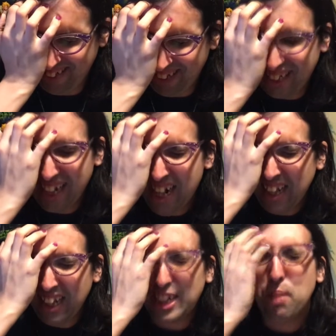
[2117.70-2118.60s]
like
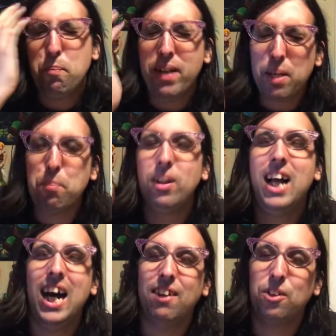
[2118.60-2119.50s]
the big
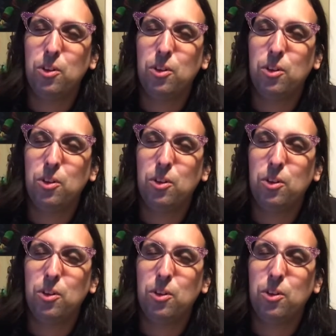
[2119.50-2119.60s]
plot